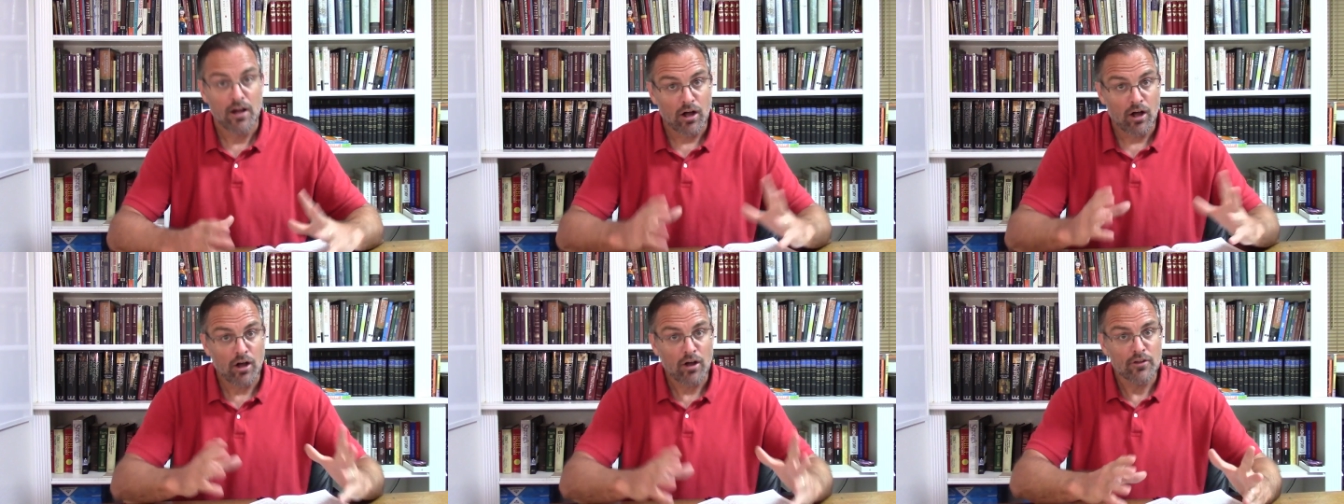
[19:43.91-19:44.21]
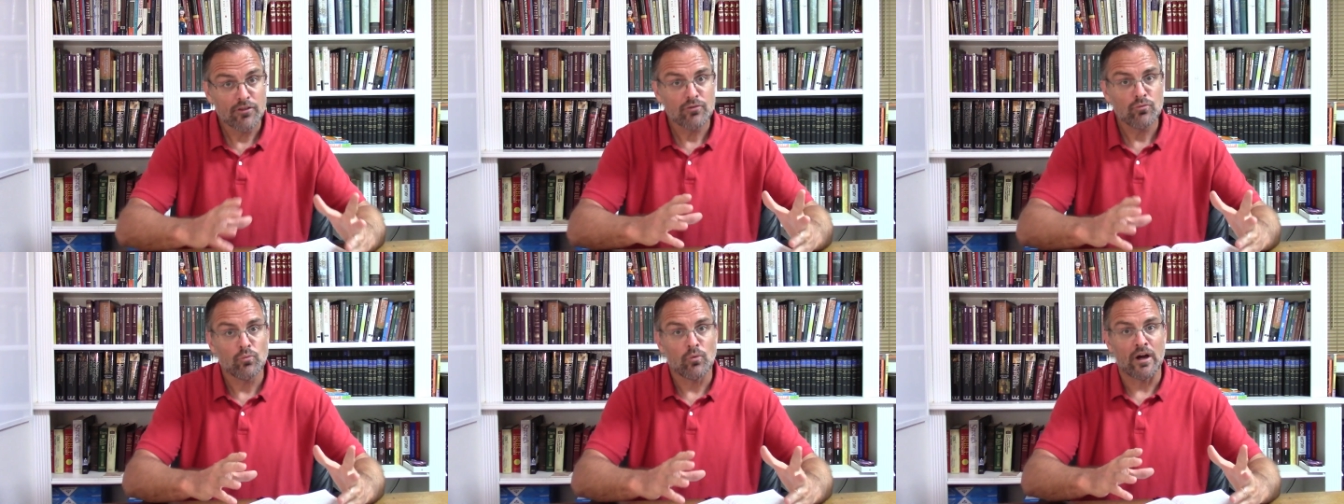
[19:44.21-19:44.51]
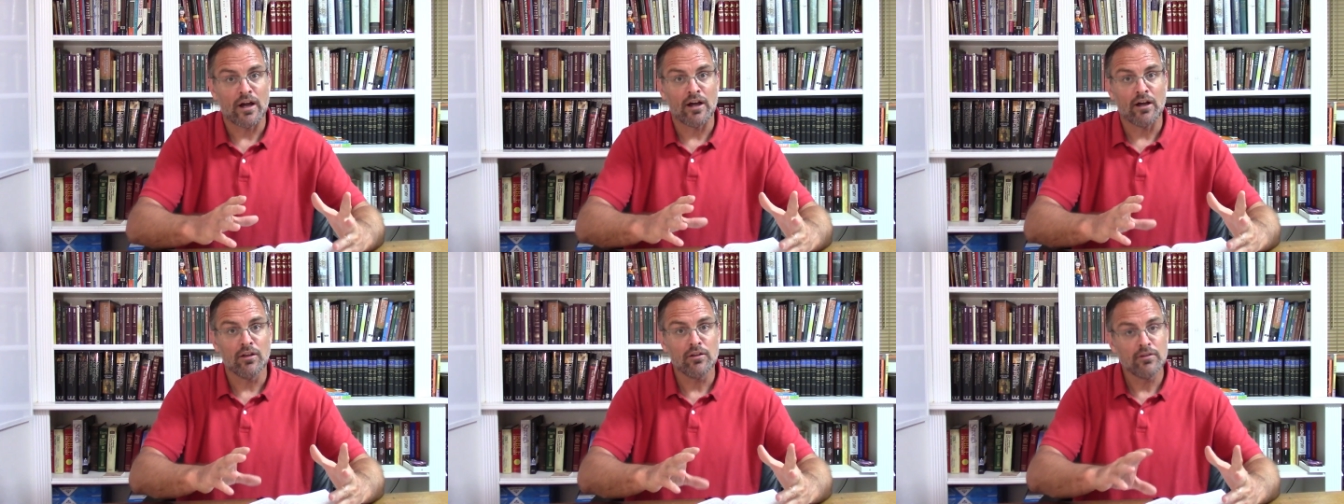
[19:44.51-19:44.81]
All the
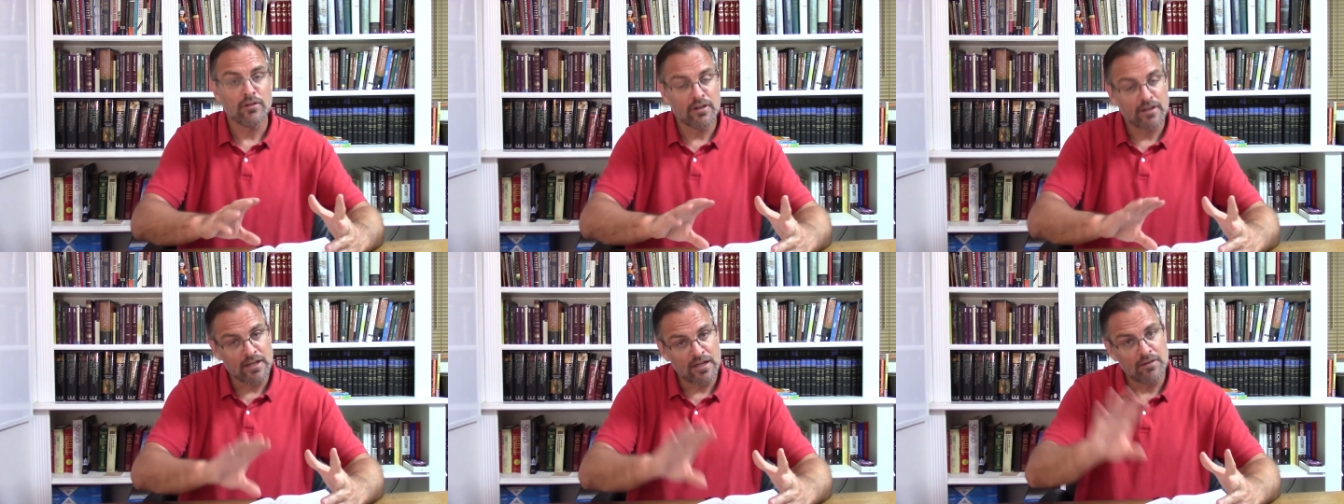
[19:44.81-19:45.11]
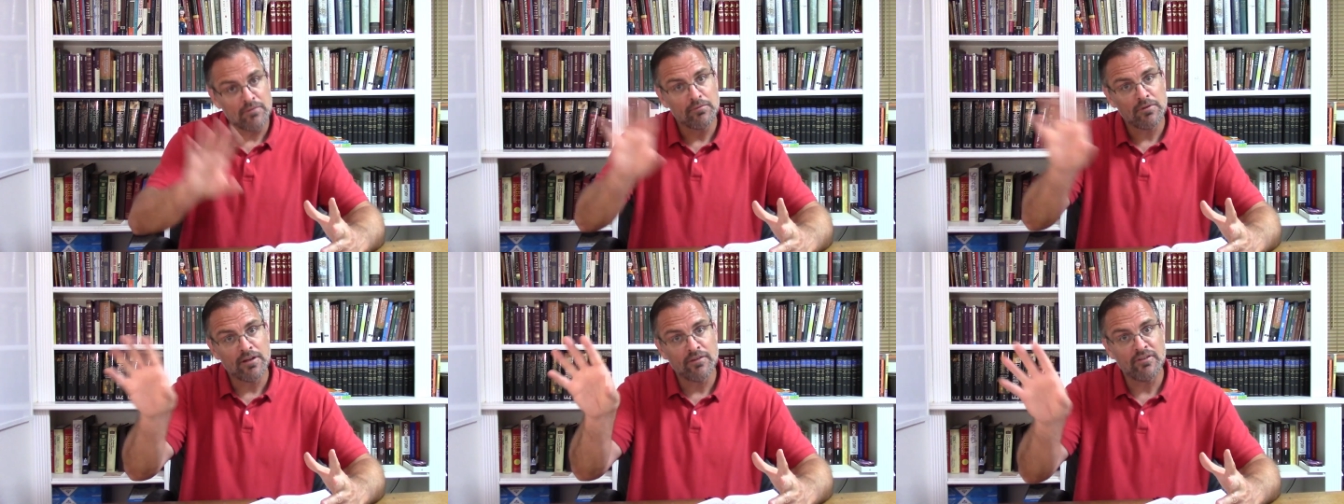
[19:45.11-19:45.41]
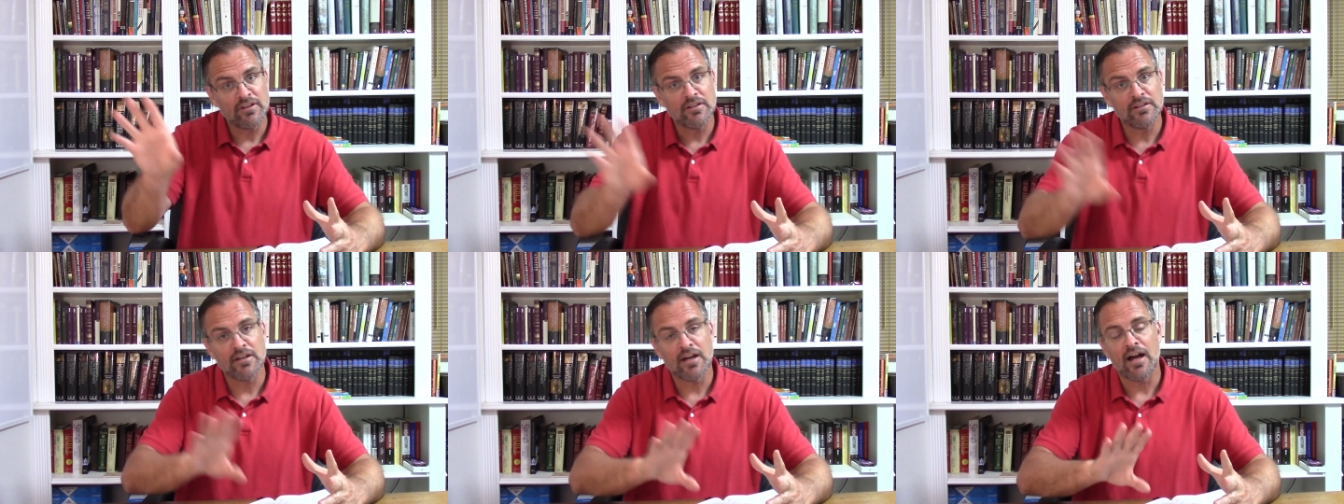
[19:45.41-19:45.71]
while, again,
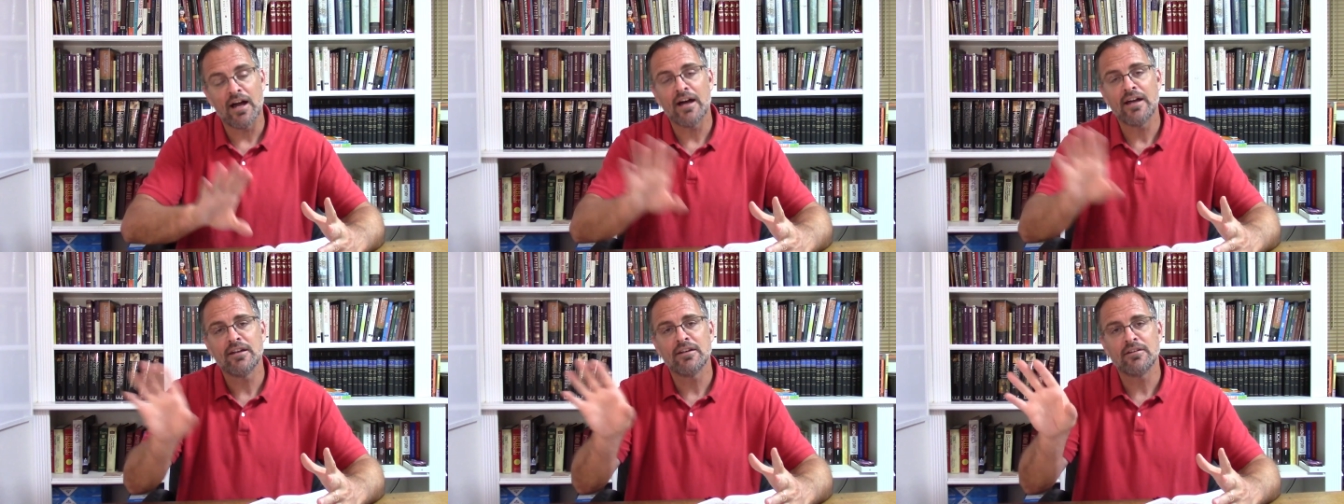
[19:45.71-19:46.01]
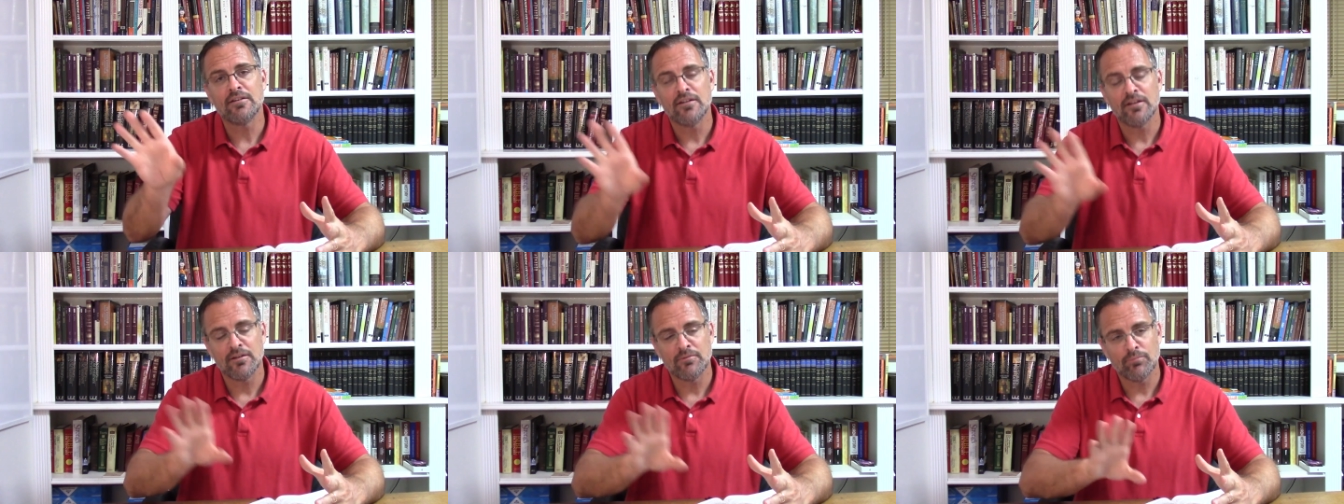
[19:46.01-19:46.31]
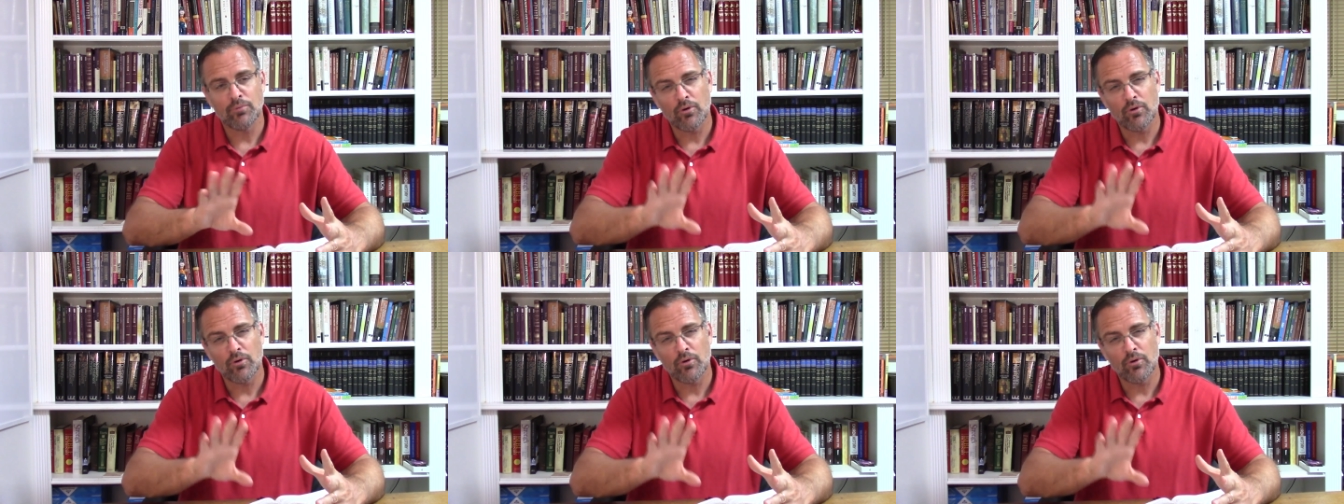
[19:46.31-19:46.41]
giving nod and